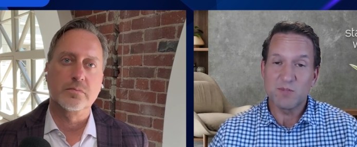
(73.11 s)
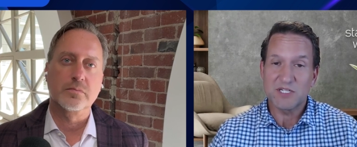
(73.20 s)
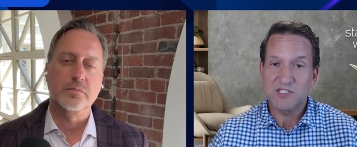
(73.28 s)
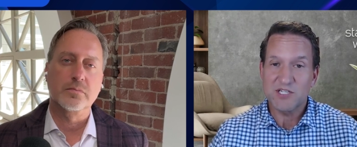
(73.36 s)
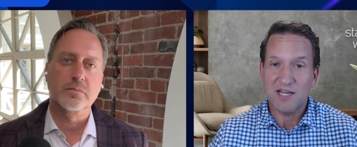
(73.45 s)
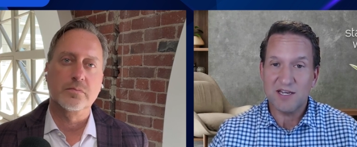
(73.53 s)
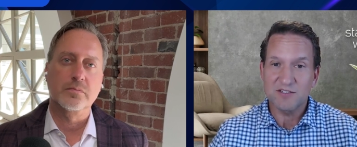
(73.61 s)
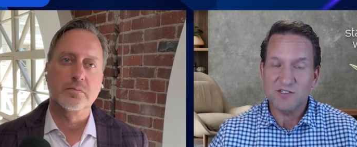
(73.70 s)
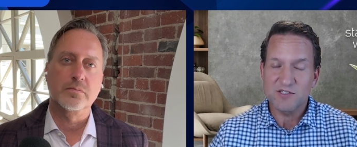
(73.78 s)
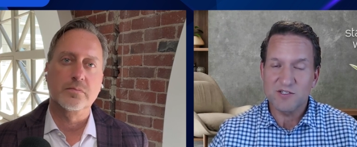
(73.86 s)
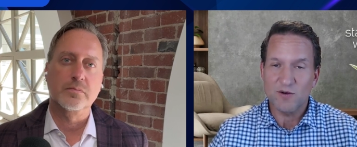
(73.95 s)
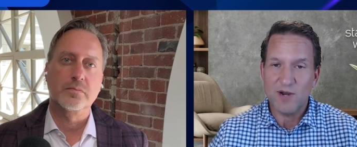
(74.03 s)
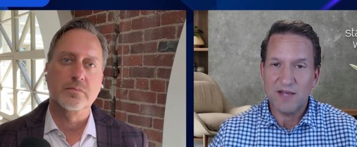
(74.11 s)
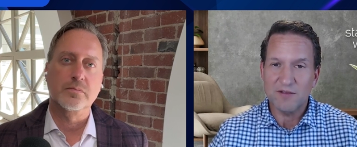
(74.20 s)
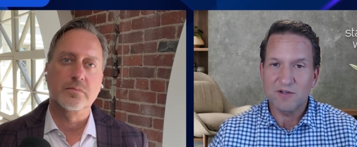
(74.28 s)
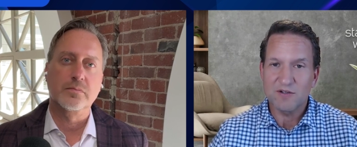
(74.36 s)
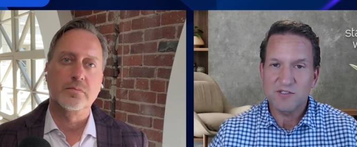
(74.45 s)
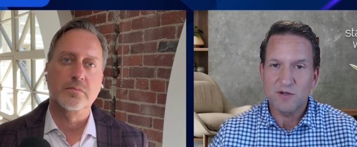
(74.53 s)
Speaker 1: big challenges that are
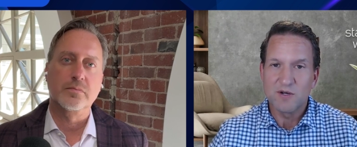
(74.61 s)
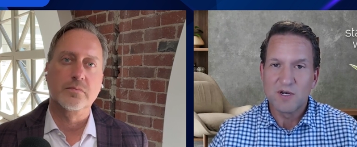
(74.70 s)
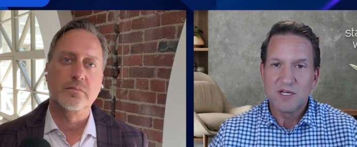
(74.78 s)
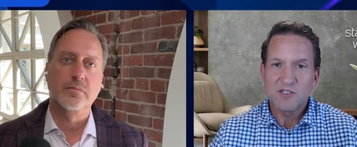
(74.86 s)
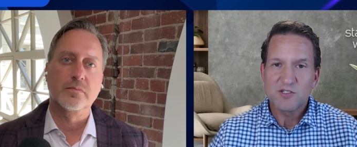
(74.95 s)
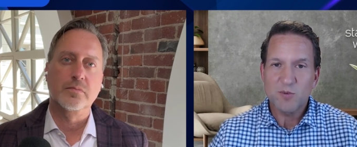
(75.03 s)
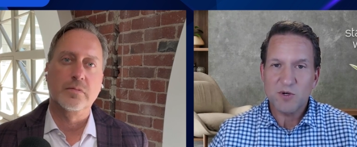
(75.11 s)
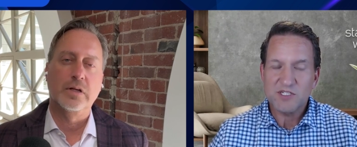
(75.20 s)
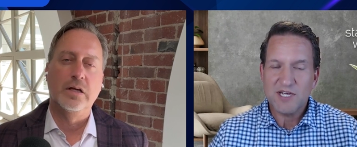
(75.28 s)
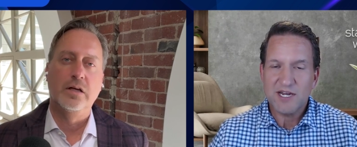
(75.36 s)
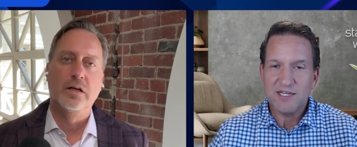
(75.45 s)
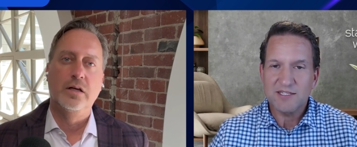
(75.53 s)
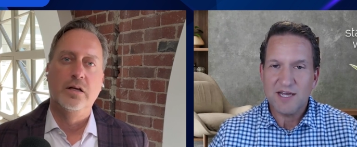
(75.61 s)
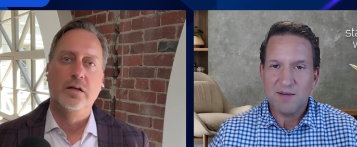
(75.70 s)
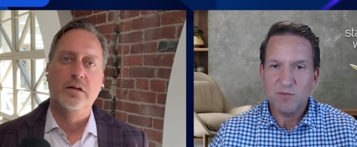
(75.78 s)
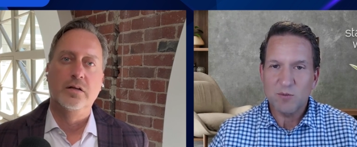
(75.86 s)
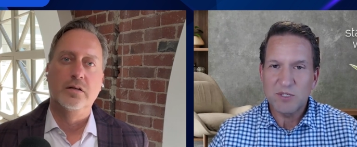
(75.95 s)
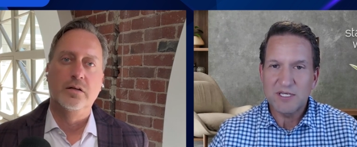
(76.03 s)
out there? So, super exciting
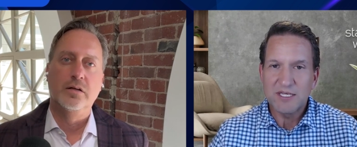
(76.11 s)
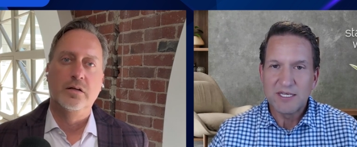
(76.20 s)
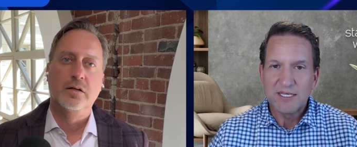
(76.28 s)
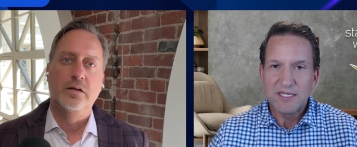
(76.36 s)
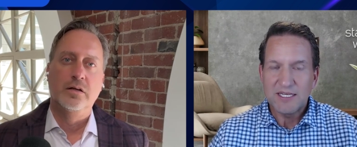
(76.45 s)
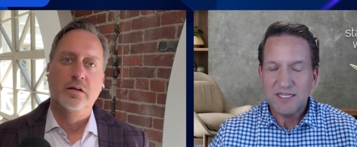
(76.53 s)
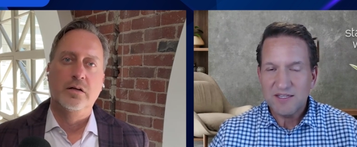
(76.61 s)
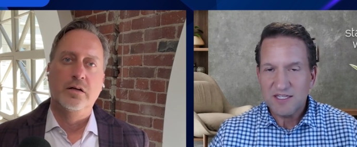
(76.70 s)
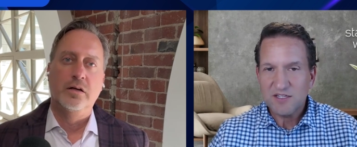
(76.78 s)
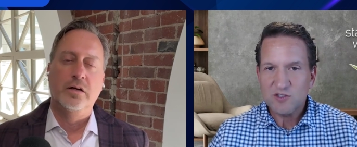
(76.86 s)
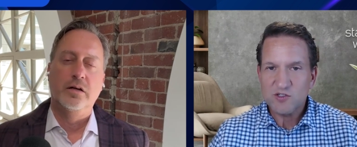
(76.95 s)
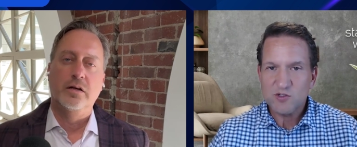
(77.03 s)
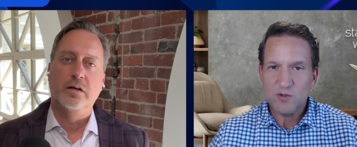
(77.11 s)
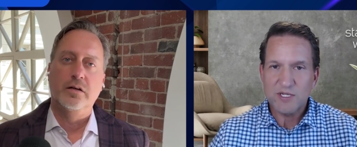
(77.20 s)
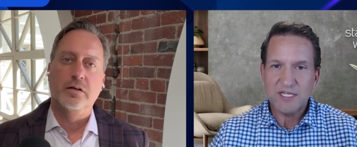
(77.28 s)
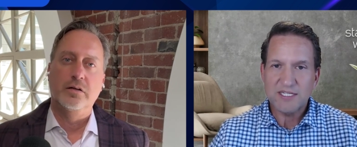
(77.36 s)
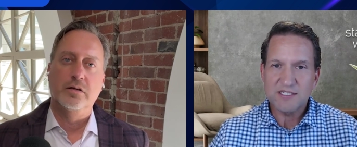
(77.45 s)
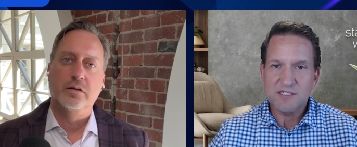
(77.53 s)
time to be in the
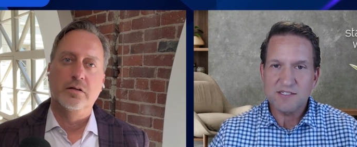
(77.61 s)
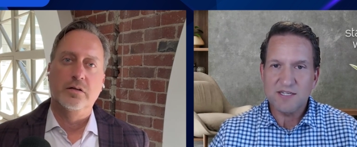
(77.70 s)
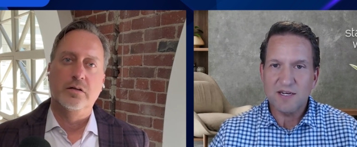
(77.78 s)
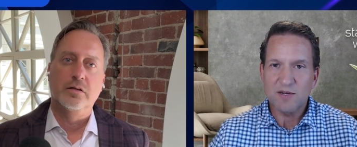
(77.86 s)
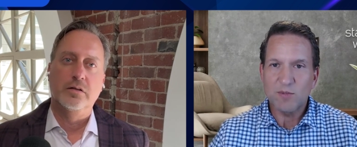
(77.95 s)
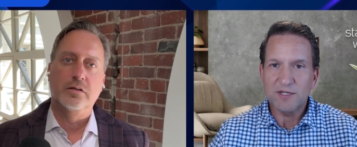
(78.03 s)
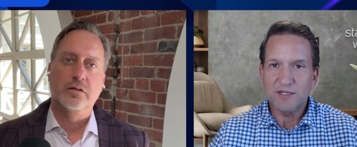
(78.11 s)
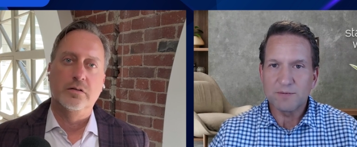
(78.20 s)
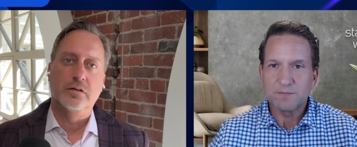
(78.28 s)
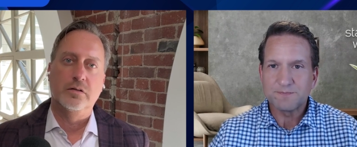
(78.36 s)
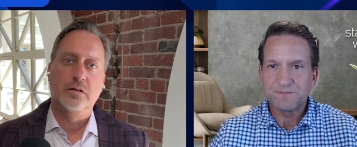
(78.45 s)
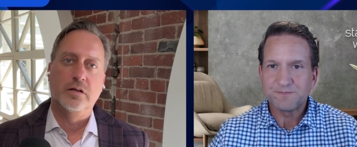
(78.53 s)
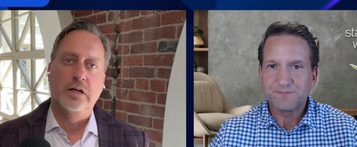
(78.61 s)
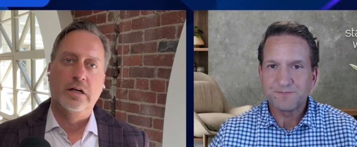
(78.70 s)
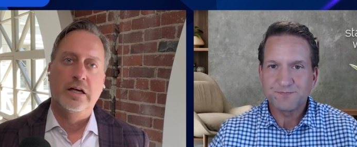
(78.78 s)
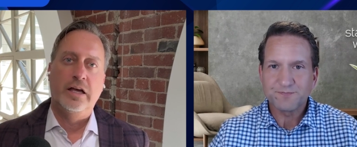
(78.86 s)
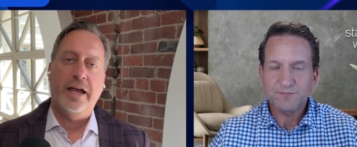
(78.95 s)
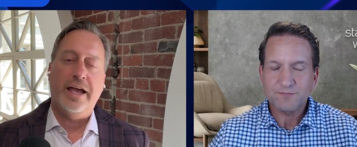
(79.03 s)
industry and in sustainability.
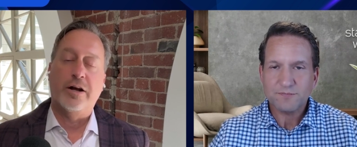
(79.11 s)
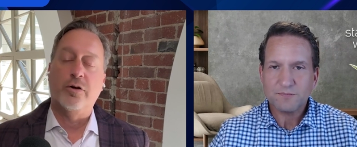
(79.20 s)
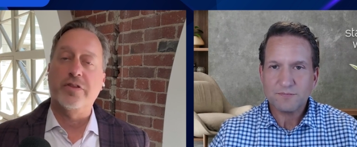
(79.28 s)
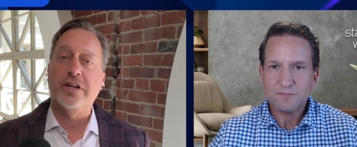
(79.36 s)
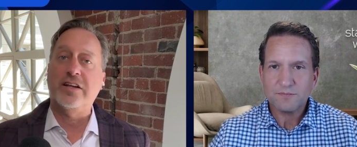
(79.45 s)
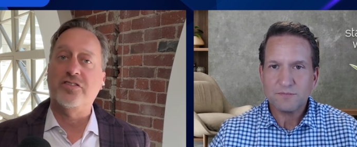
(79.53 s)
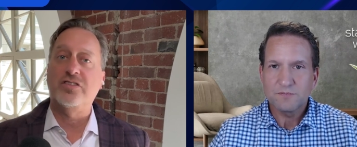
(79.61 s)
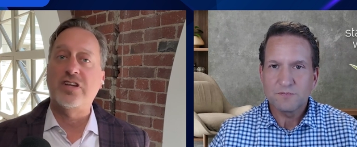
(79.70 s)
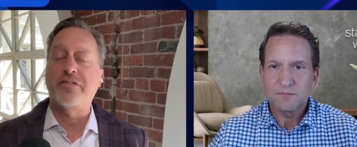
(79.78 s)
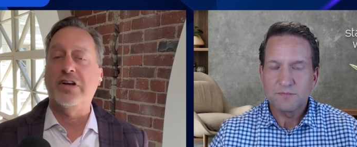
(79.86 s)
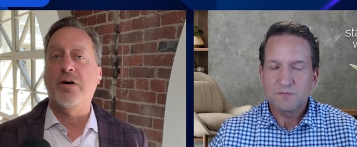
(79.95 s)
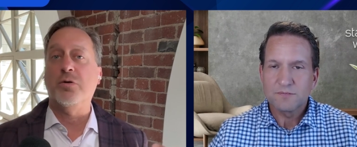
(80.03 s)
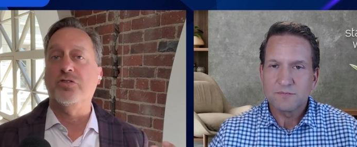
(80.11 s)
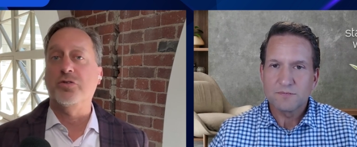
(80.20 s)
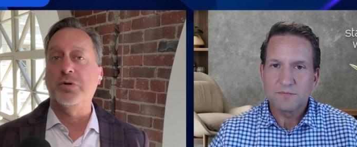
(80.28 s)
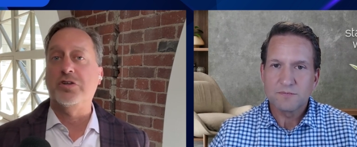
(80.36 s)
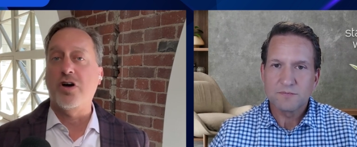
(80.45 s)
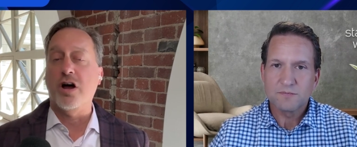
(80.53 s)
Speaker 2: And over the next seven hours that
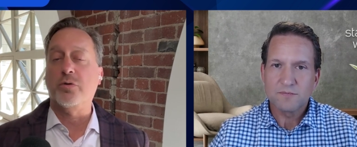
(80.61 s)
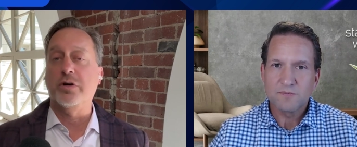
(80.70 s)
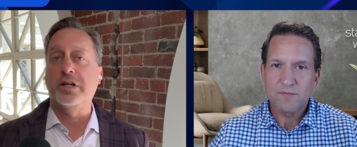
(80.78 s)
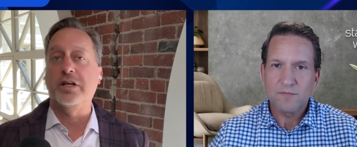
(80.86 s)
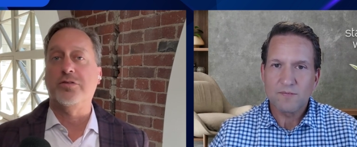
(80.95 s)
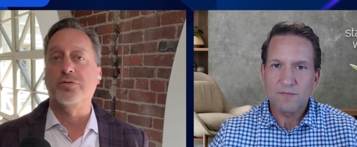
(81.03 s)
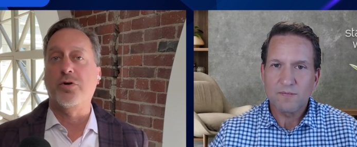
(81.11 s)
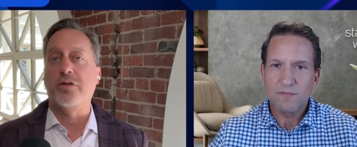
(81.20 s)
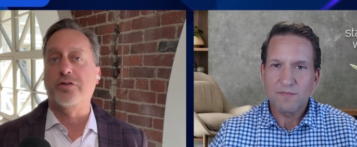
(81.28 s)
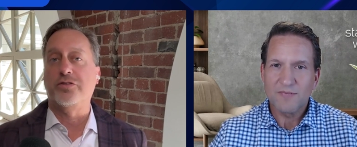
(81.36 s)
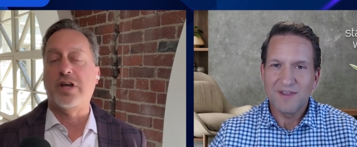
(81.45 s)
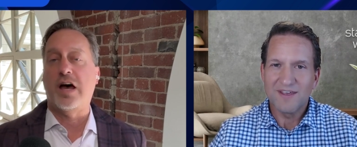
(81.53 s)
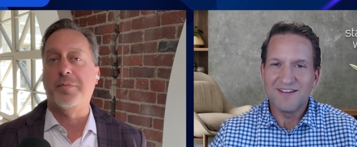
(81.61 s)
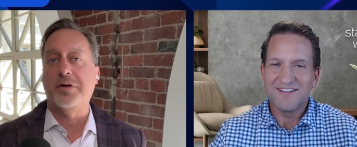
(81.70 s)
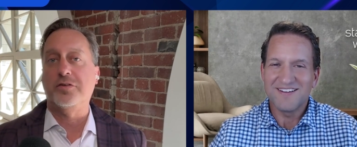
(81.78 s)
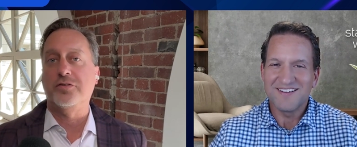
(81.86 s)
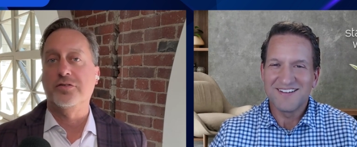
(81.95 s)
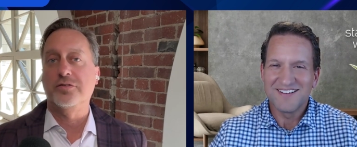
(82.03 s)
we talk, we're going to get through all those
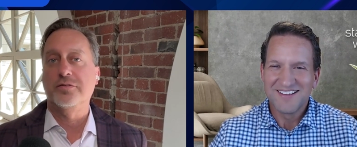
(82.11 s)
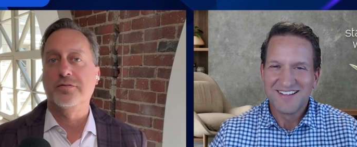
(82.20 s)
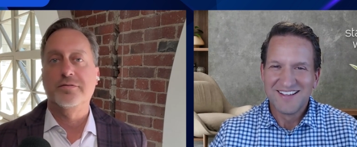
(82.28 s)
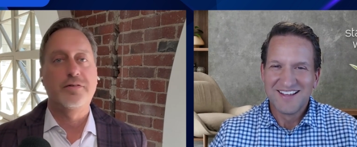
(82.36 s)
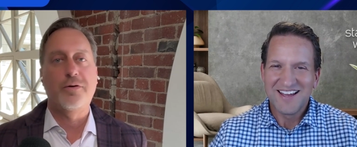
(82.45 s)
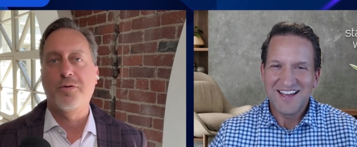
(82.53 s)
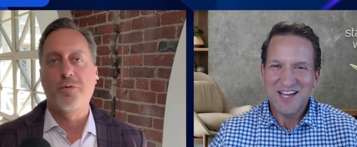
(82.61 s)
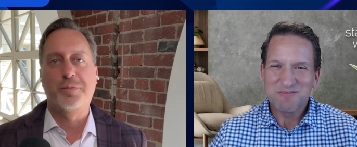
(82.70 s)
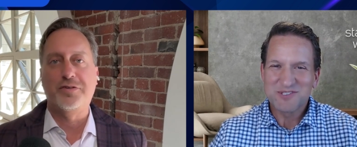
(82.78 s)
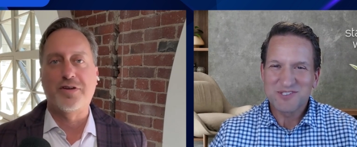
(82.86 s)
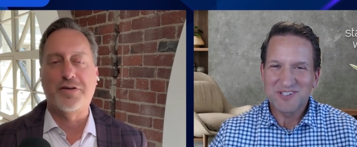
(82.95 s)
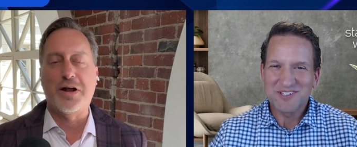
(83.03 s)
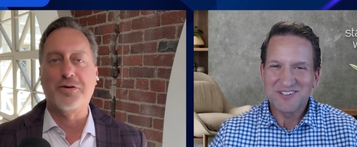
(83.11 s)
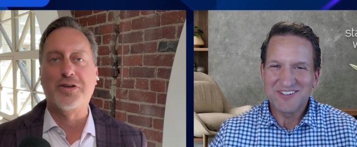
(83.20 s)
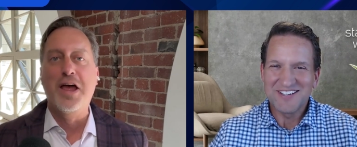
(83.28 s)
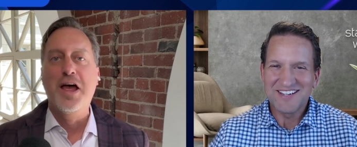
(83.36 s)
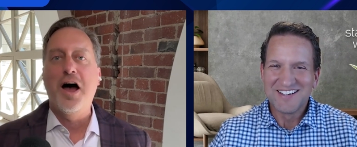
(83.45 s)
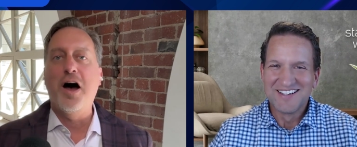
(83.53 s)
topics. No, it won't be seven hours.
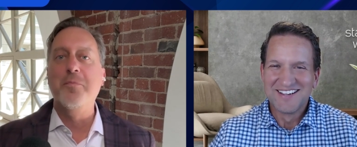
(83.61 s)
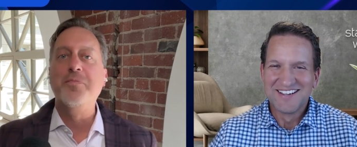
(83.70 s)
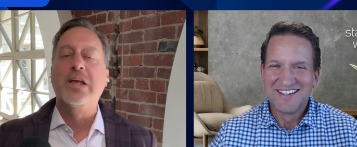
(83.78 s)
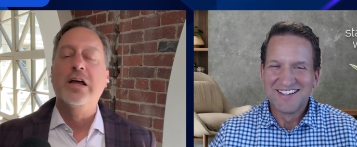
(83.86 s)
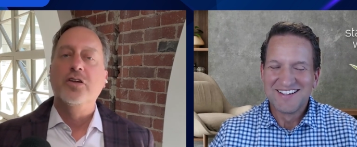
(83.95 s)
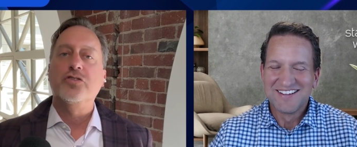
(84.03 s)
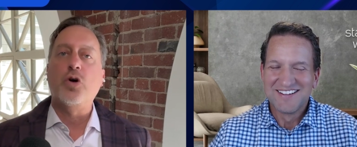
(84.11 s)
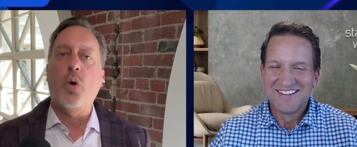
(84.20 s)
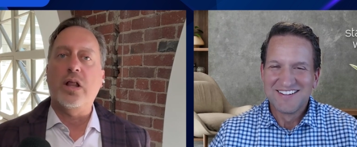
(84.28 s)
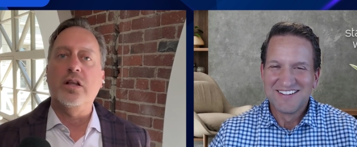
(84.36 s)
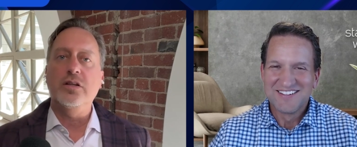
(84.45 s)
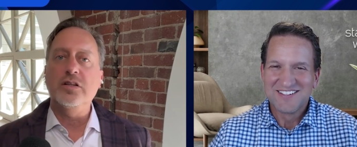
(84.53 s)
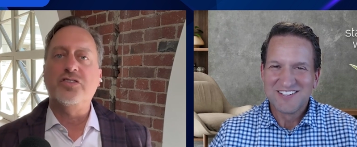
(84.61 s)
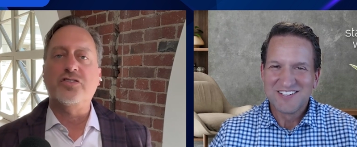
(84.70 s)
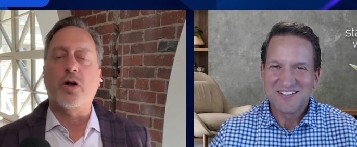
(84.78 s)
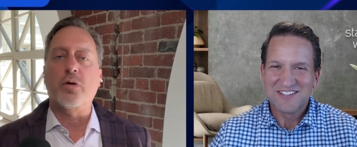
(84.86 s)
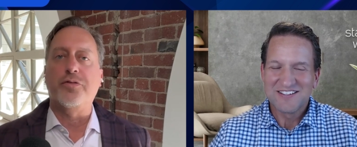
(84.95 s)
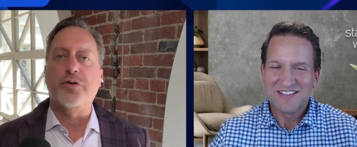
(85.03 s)
Um, so I'll, uh, let's start with a